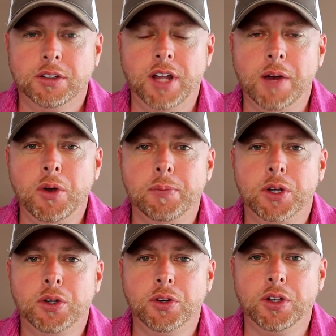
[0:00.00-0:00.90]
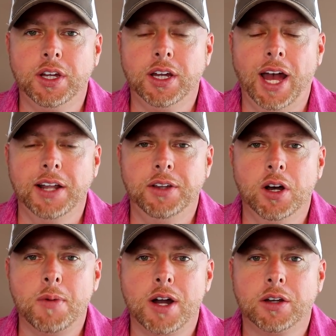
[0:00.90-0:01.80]
Today we're going to be cooking a
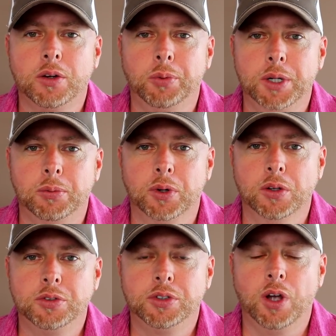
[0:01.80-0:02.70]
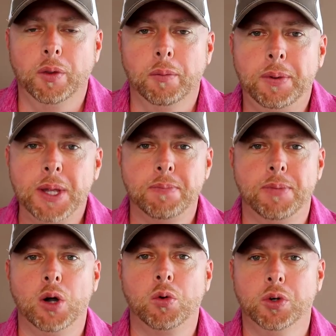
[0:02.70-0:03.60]
Delmonico rib roast on the
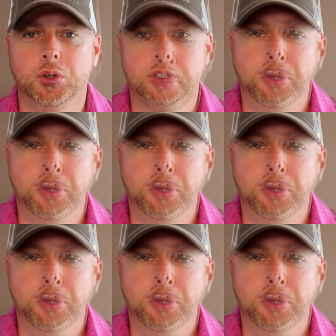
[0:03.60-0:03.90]
Pit Barrel Cooker.